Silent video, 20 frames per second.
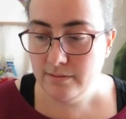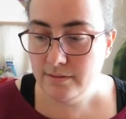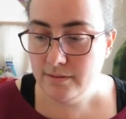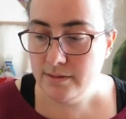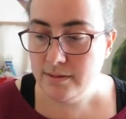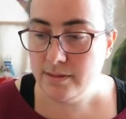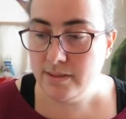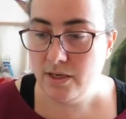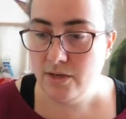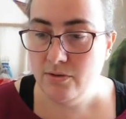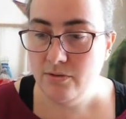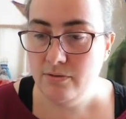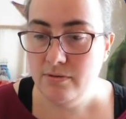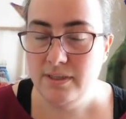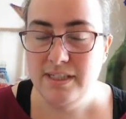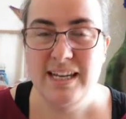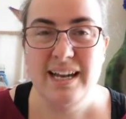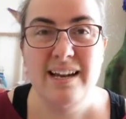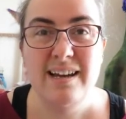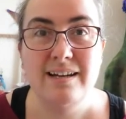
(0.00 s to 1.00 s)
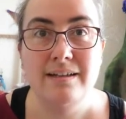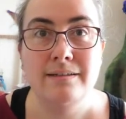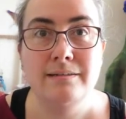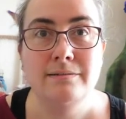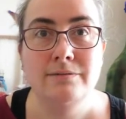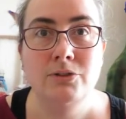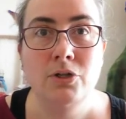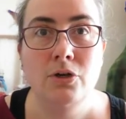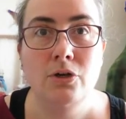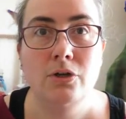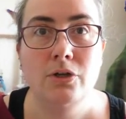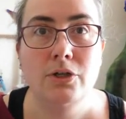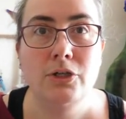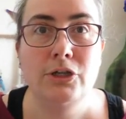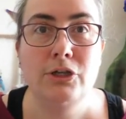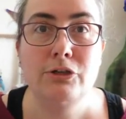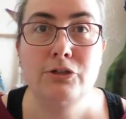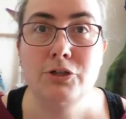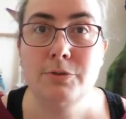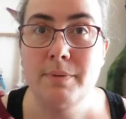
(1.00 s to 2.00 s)
So yeah, not a
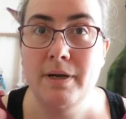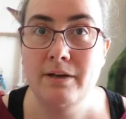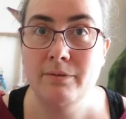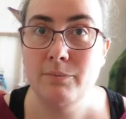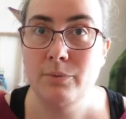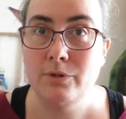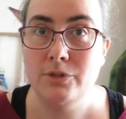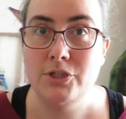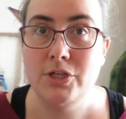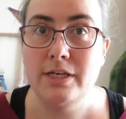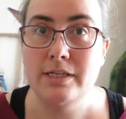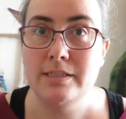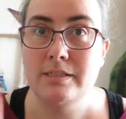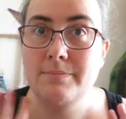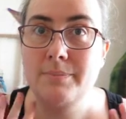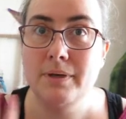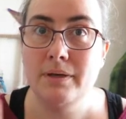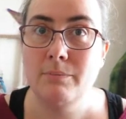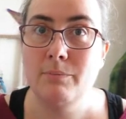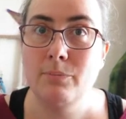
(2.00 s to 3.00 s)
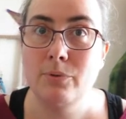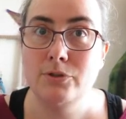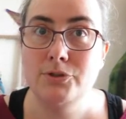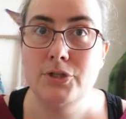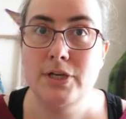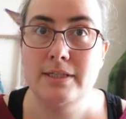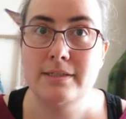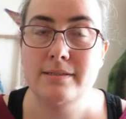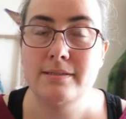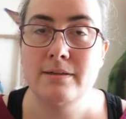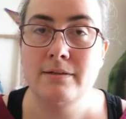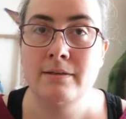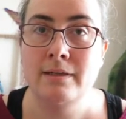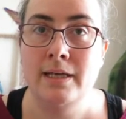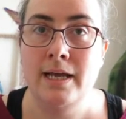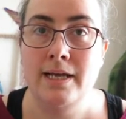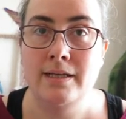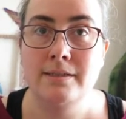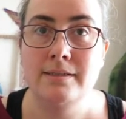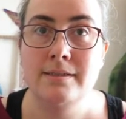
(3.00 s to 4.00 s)
huge amount of projects, but projects
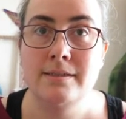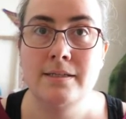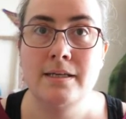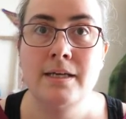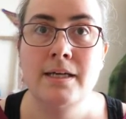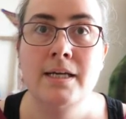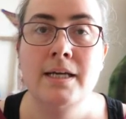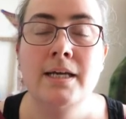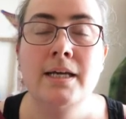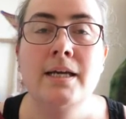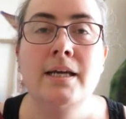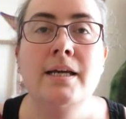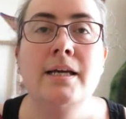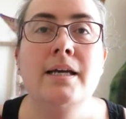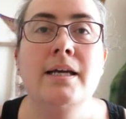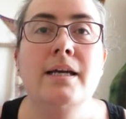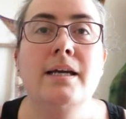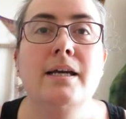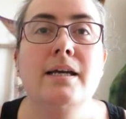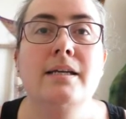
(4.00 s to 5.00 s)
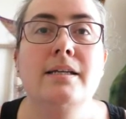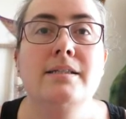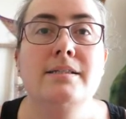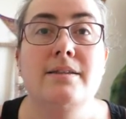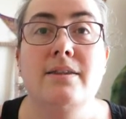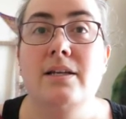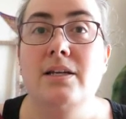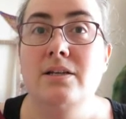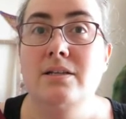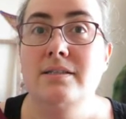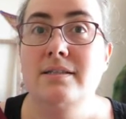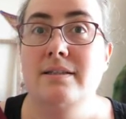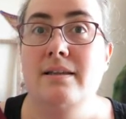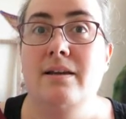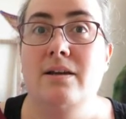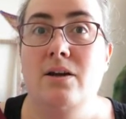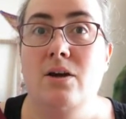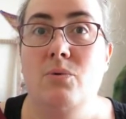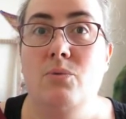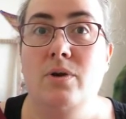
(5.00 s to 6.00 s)
nonetheless. So the last
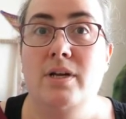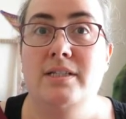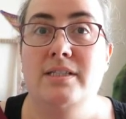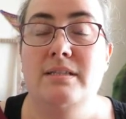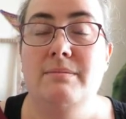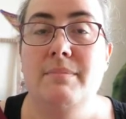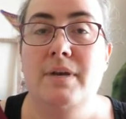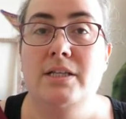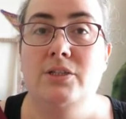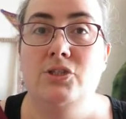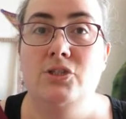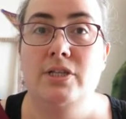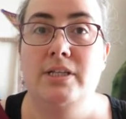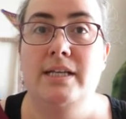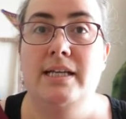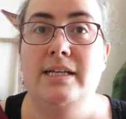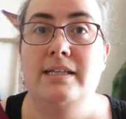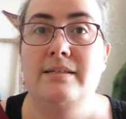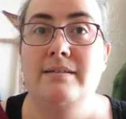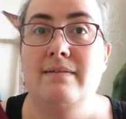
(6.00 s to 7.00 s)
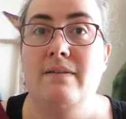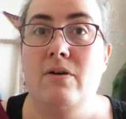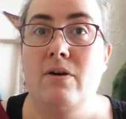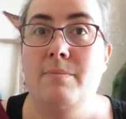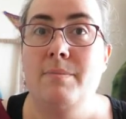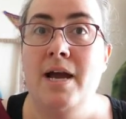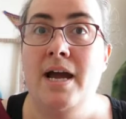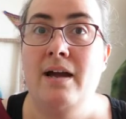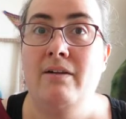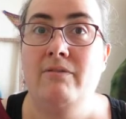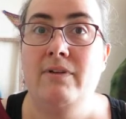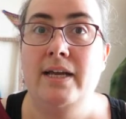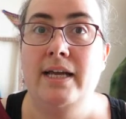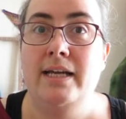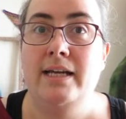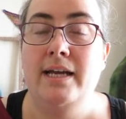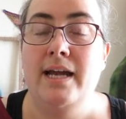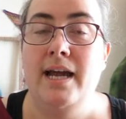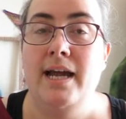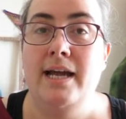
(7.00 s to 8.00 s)
thing I wanted to mention is that I'm
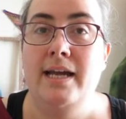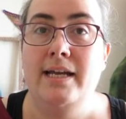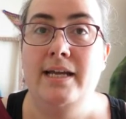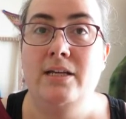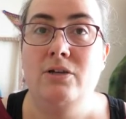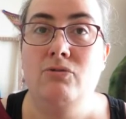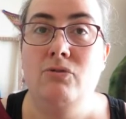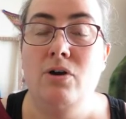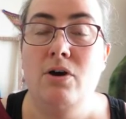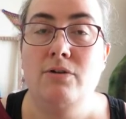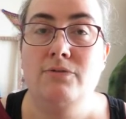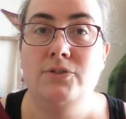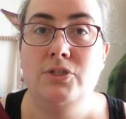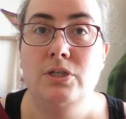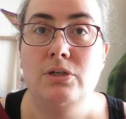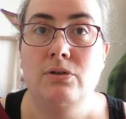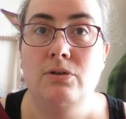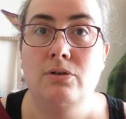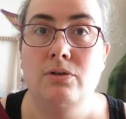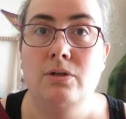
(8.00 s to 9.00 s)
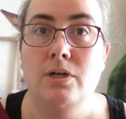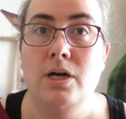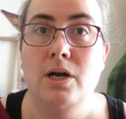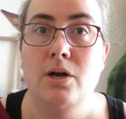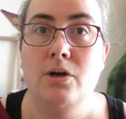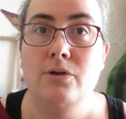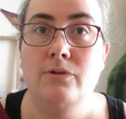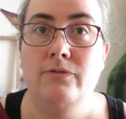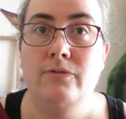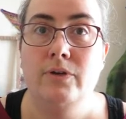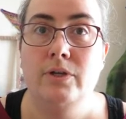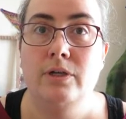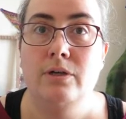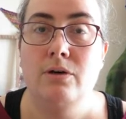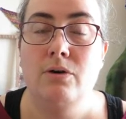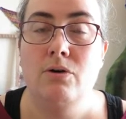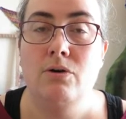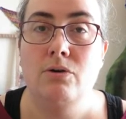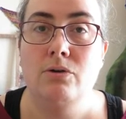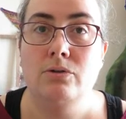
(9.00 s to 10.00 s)
having a craft along over
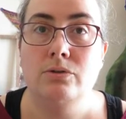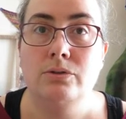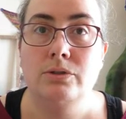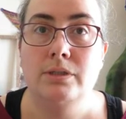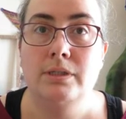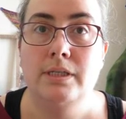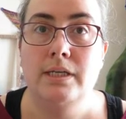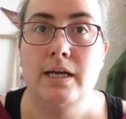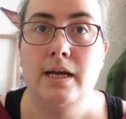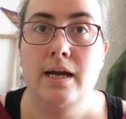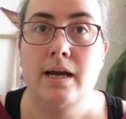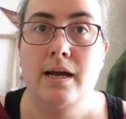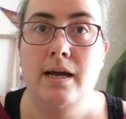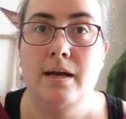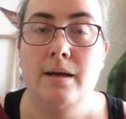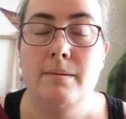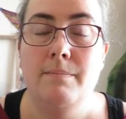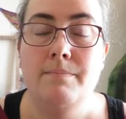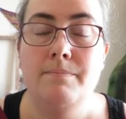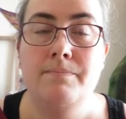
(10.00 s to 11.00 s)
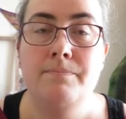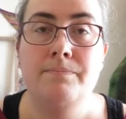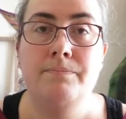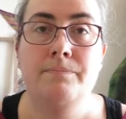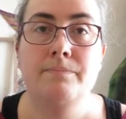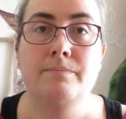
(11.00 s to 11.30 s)
on